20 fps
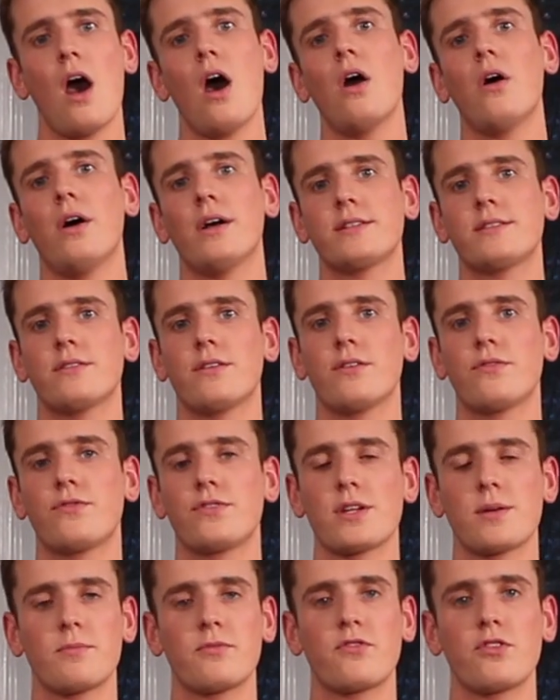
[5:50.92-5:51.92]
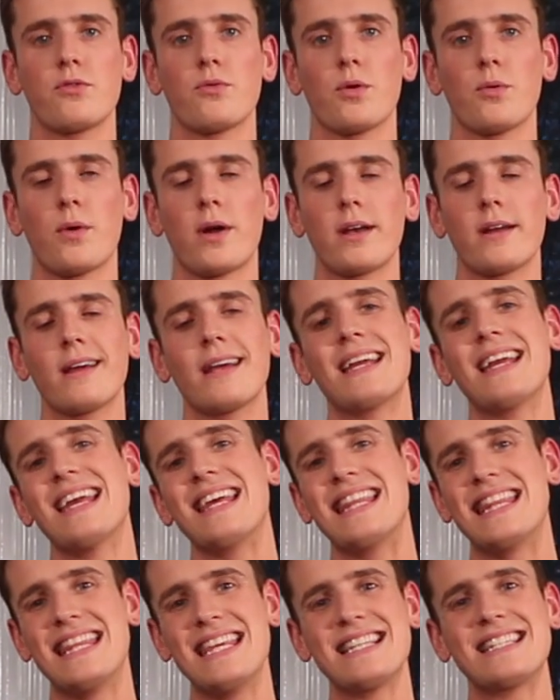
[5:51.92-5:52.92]
Oh, also, if some of you were wondering,
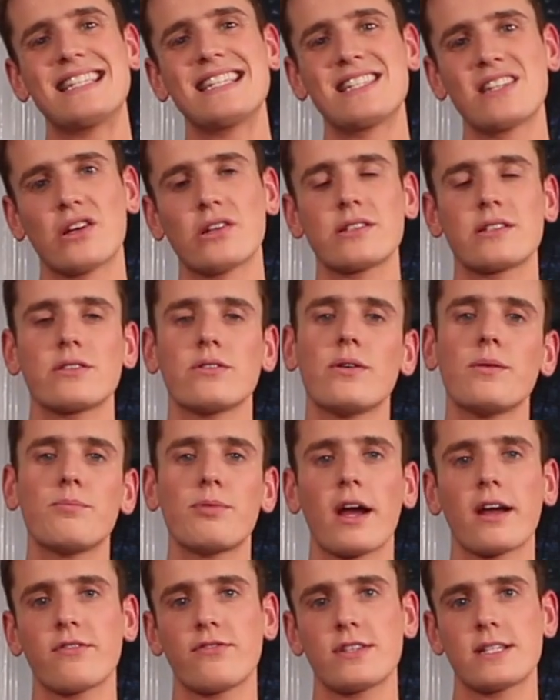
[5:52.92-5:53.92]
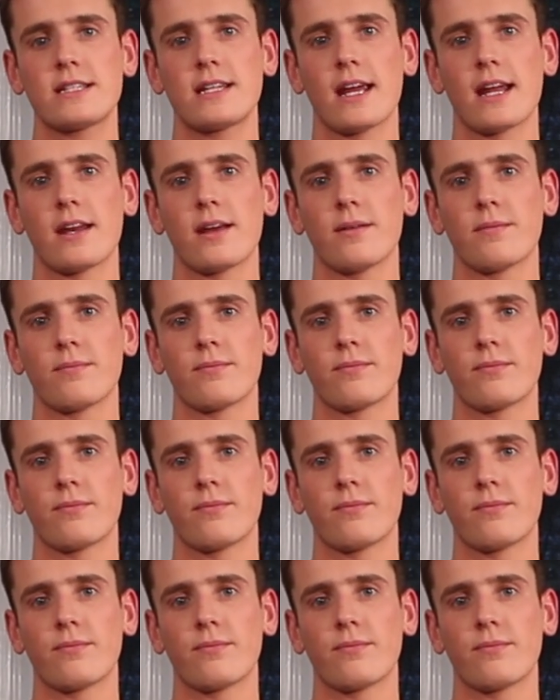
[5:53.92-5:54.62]
this is also a breakfast item.